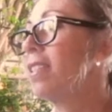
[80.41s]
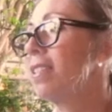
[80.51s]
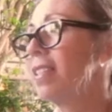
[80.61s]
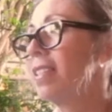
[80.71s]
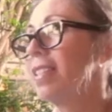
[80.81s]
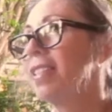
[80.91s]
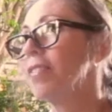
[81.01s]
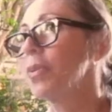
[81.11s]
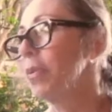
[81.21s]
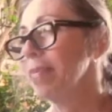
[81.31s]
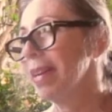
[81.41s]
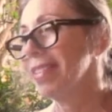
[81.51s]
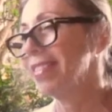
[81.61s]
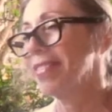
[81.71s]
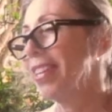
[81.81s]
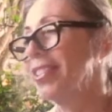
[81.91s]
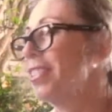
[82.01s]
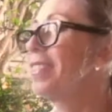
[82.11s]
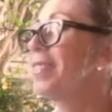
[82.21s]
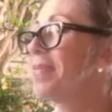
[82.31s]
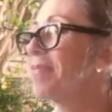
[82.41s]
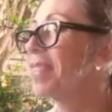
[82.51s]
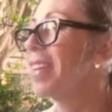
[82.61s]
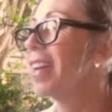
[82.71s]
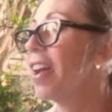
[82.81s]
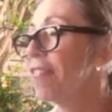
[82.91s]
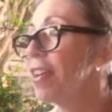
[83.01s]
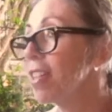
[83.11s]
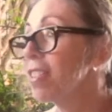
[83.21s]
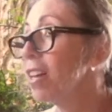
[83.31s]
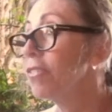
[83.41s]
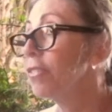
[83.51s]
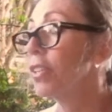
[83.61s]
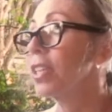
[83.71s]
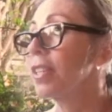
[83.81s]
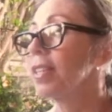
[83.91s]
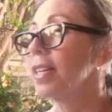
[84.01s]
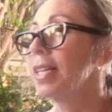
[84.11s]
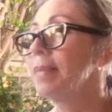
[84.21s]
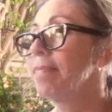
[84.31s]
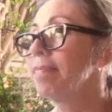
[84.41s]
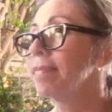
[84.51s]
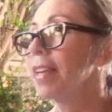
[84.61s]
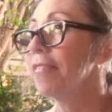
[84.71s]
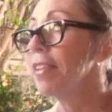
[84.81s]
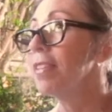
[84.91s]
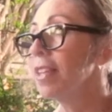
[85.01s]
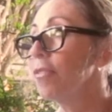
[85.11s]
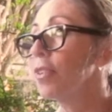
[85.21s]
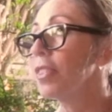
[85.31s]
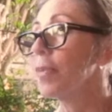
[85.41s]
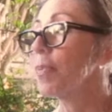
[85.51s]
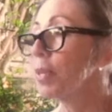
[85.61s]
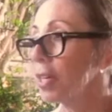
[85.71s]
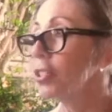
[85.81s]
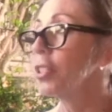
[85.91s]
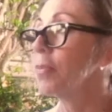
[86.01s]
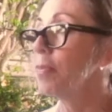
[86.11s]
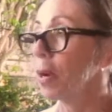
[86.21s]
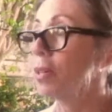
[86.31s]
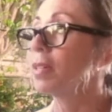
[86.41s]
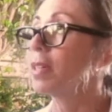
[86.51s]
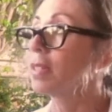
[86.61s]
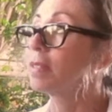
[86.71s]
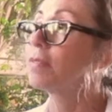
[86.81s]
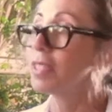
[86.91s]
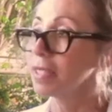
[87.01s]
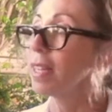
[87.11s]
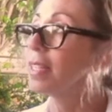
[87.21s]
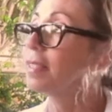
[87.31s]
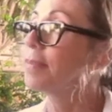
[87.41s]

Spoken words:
And I never went back to fashion. I fell in love with the production part of design.